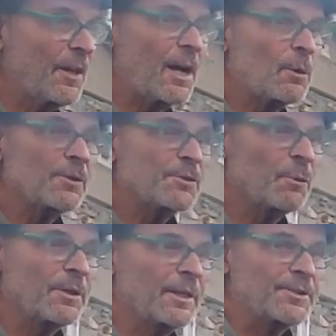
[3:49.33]

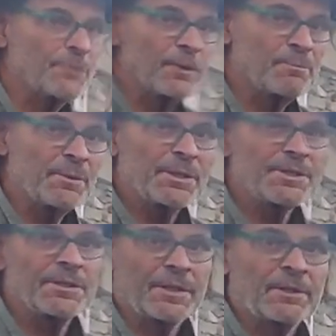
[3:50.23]
flowers, when it gets really
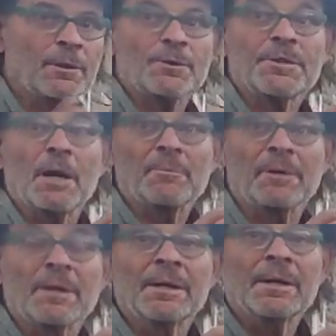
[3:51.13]
breezy, they close up.
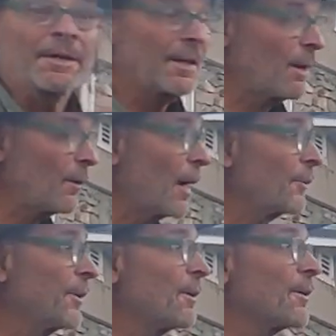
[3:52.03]
Yeah. And now
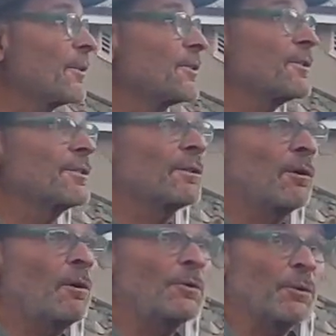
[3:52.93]
out here, this is
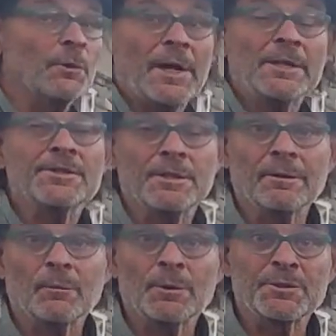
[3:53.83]
called
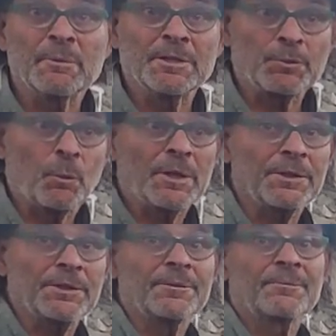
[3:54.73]
Olancha, which means
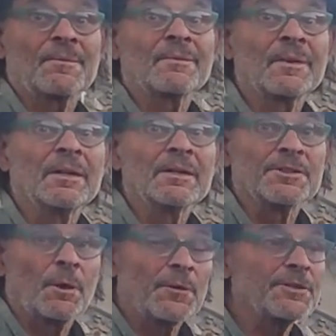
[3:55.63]
wind.
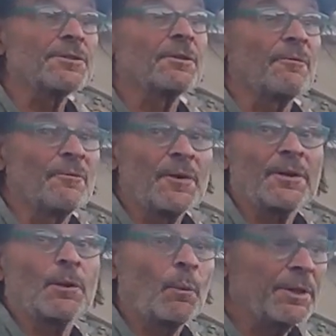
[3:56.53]
Oh. So this is a
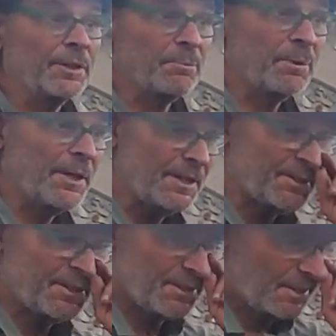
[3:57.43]
very windy
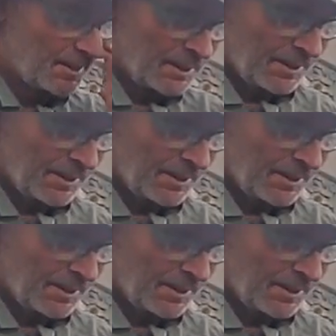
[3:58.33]
place. Sure.